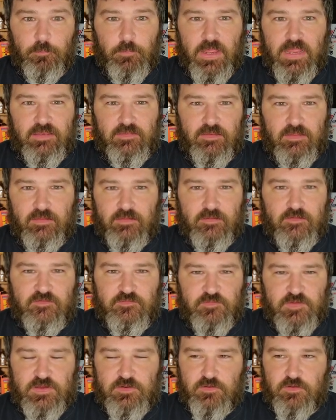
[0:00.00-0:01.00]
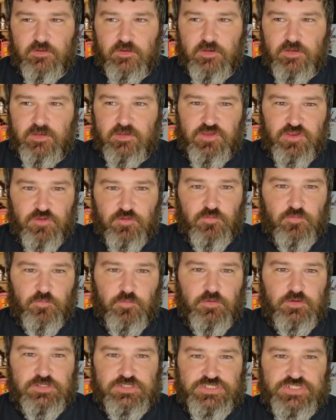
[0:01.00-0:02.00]
make Neelix feel good and
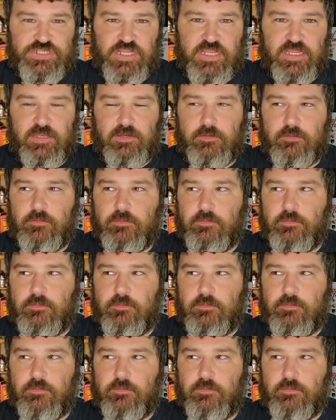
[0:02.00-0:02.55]
useful and shit.